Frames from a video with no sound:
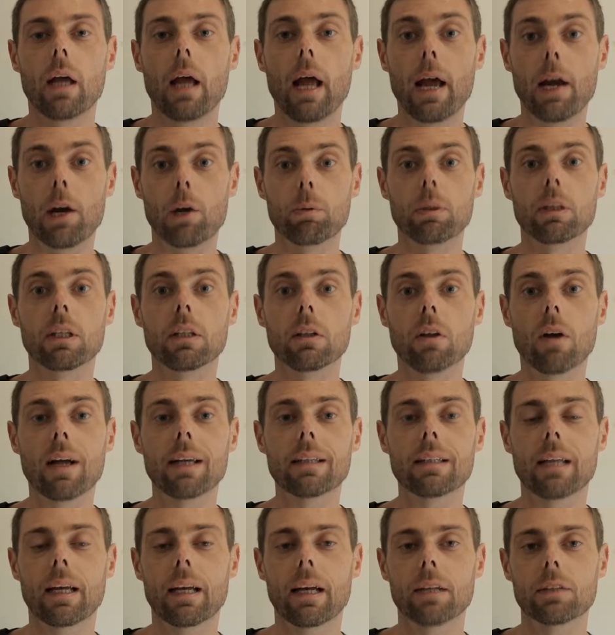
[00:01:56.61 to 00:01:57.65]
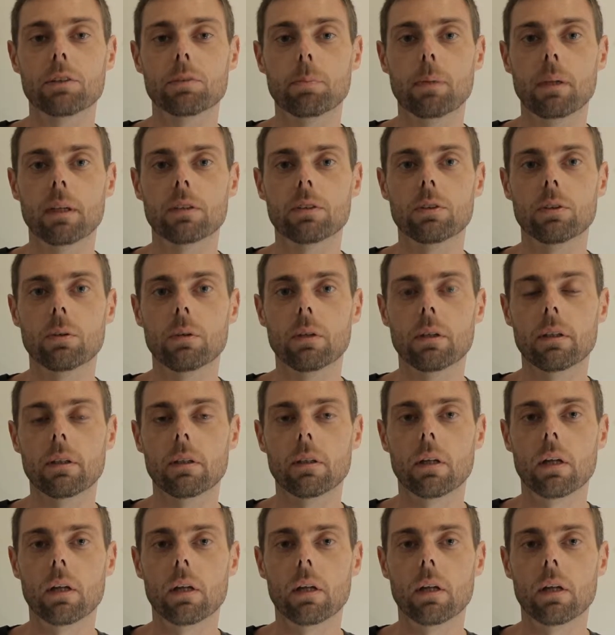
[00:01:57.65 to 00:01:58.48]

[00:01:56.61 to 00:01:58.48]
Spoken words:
And I really liked that aspect to it.